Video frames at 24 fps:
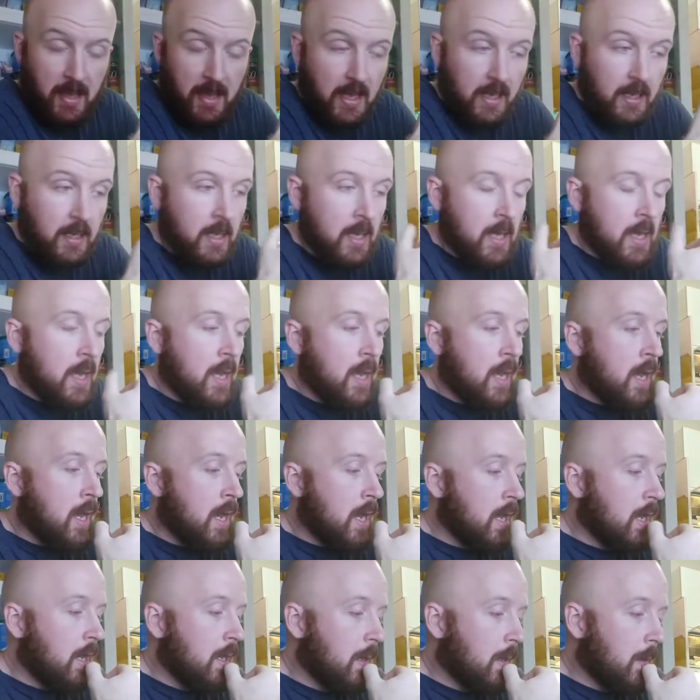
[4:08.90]
bag.
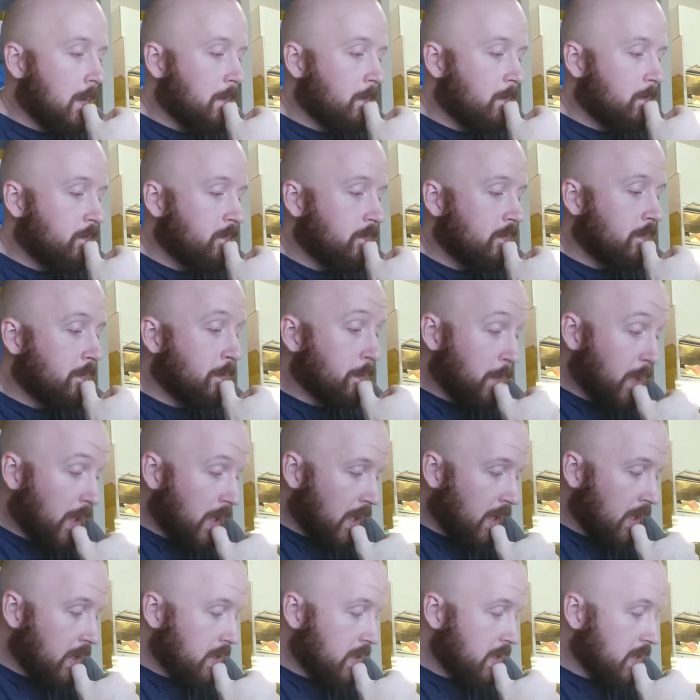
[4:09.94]

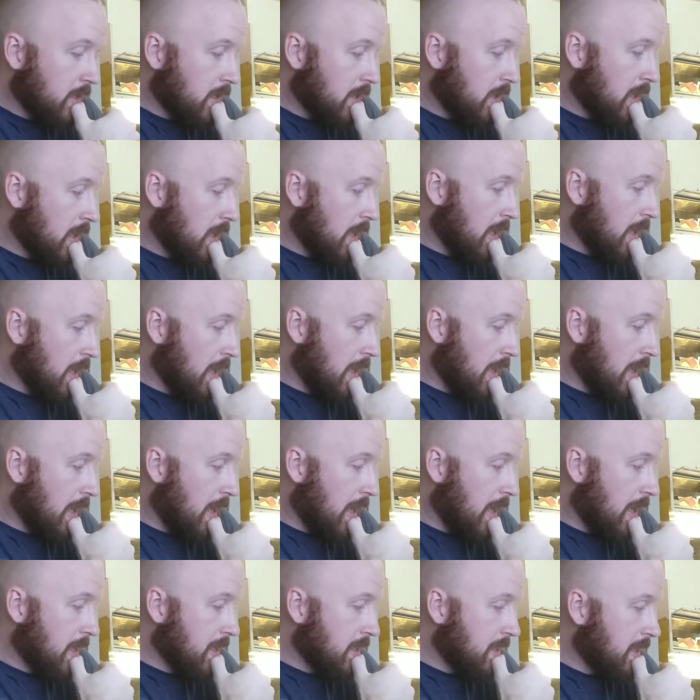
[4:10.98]
But
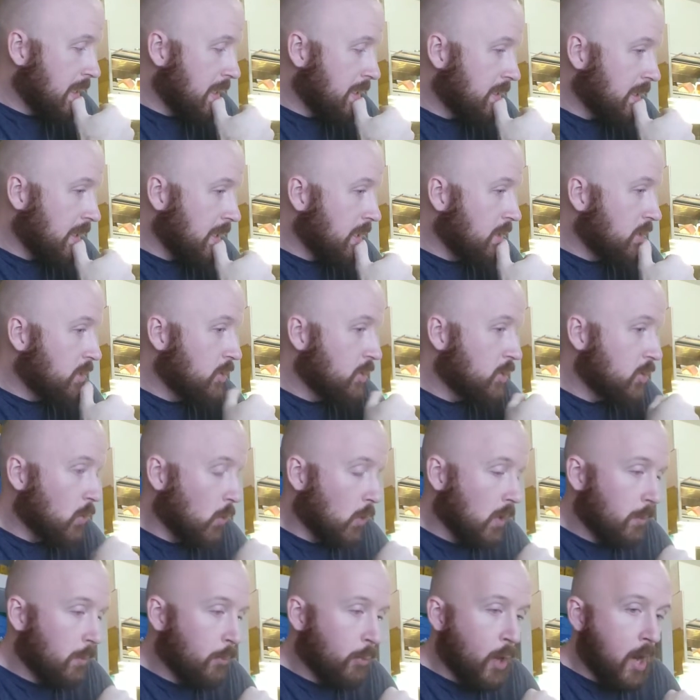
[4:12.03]
I guess I didn't
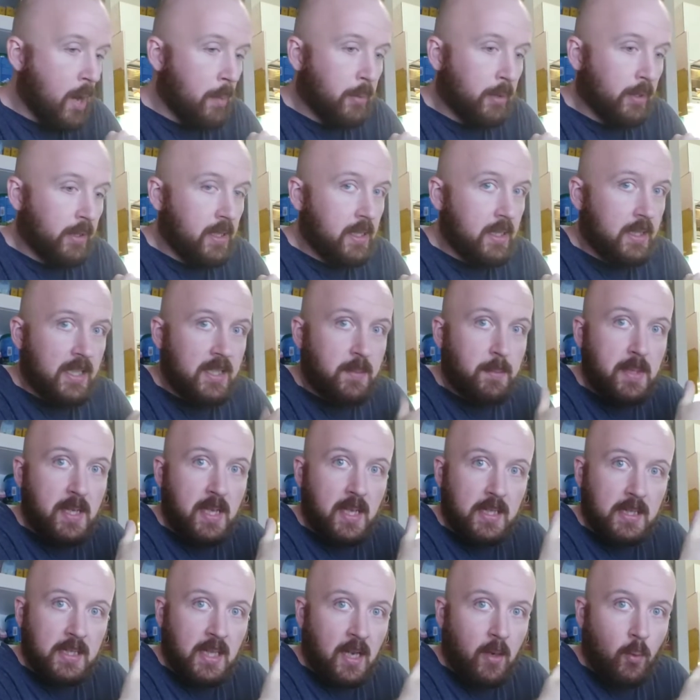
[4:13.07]
store it properly, and this
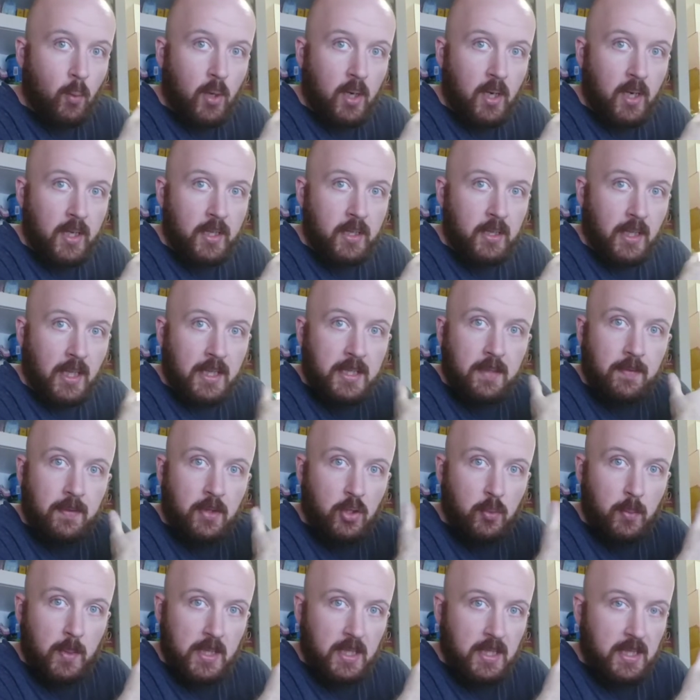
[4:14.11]
being Taiwan, lots of
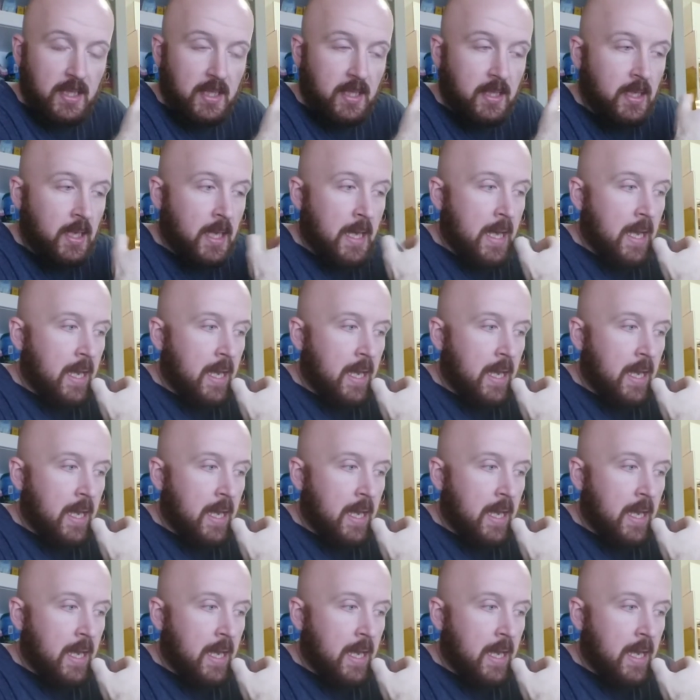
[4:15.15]
humidity,